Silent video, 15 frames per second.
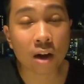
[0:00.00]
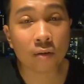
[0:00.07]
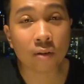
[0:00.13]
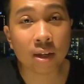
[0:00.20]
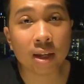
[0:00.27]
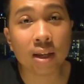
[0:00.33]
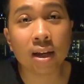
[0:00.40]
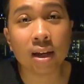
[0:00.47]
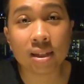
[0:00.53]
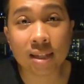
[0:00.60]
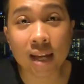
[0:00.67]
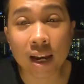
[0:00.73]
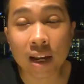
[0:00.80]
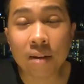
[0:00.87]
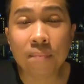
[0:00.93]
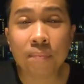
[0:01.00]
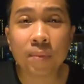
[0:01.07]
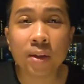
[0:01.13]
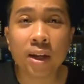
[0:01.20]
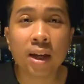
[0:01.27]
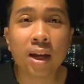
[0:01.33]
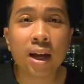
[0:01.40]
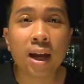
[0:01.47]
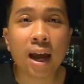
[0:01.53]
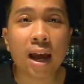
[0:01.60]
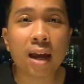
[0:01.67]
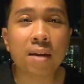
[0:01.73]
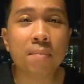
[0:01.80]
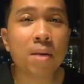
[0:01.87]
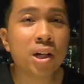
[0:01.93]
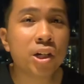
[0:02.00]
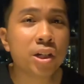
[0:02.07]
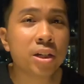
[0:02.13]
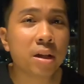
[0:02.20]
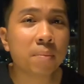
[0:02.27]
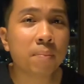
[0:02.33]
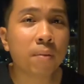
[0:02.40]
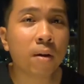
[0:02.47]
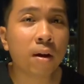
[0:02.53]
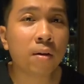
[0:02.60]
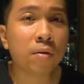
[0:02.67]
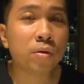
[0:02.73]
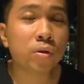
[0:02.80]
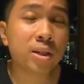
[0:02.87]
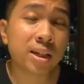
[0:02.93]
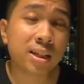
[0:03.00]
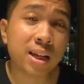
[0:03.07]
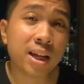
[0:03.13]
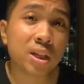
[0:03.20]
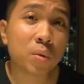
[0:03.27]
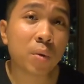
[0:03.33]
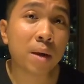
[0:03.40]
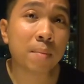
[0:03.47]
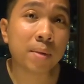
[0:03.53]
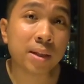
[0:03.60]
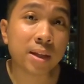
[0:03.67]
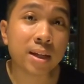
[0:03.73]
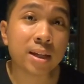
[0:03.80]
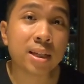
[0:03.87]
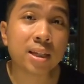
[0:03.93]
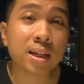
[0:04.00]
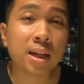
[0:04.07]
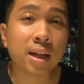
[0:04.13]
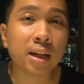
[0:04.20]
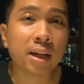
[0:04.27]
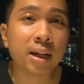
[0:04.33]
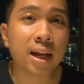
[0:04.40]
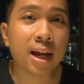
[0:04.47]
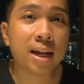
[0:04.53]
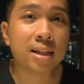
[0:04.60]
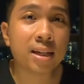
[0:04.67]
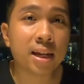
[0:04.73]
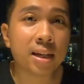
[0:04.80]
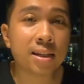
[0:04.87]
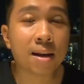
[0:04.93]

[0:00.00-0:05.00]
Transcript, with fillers: currently selling. And it measures about 68 square meters it has a